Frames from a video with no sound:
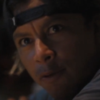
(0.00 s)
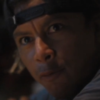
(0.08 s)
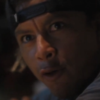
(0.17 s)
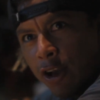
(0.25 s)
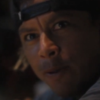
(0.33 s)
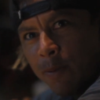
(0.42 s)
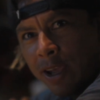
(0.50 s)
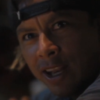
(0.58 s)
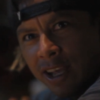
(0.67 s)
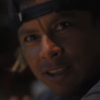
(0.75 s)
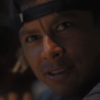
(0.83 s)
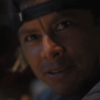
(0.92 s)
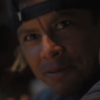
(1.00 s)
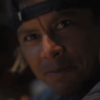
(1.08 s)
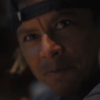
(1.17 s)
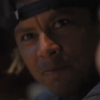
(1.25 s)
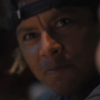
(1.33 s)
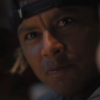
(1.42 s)
40 minutes
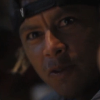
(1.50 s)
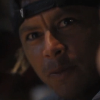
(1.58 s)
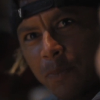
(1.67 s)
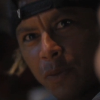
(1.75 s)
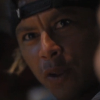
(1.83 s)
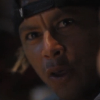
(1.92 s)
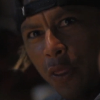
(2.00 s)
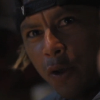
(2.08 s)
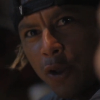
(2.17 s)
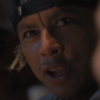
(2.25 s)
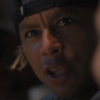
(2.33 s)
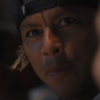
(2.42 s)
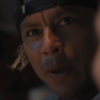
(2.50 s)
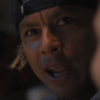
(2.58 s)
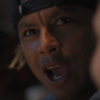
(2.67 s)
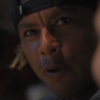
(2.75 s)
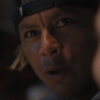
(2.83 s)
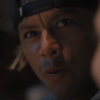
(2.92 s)
to 30,
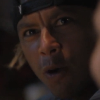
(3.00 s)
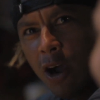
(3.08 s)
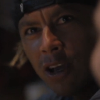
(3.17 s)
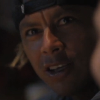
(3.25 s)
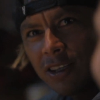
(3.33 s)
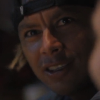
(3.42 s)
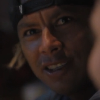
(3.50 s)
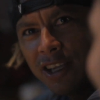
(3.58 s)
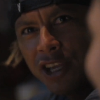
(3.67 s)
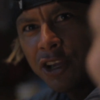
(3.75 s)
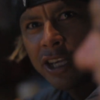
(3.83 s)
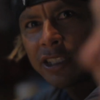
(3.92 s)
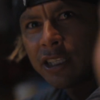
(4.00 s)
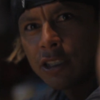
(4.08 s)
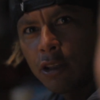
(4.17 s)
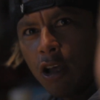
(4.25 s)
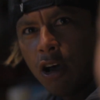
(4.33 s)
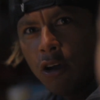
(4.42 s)
depending how we walk. You guys are
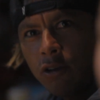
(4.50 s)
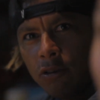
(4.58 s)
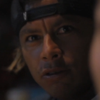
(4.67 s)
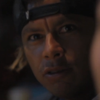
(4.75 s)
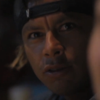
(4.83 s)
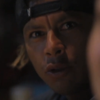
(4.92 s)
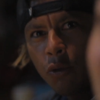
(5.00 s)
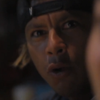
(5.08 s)
slow, two